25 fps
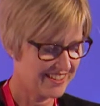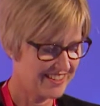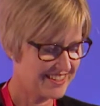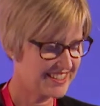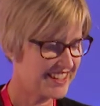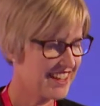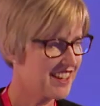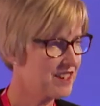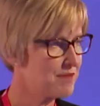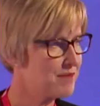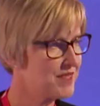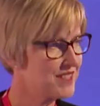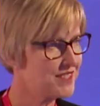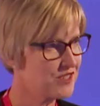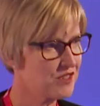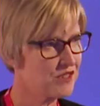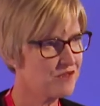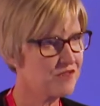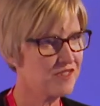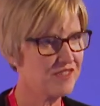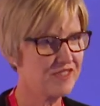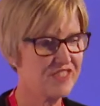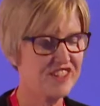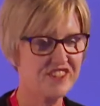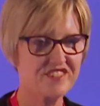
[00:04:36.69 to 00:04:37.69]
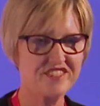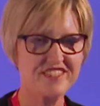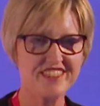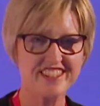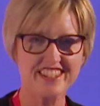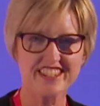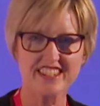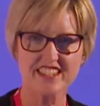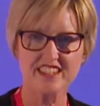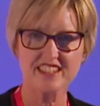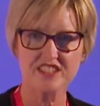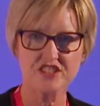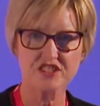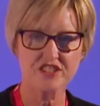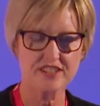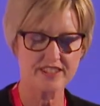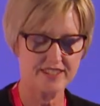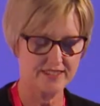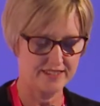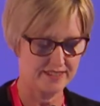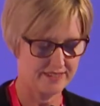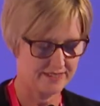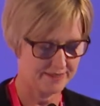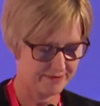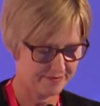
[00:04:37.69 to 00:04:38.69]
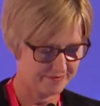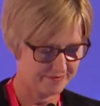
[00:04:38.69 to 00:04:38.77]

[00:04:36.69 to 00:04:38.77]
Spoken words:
Damn, it's over there in the kitchen.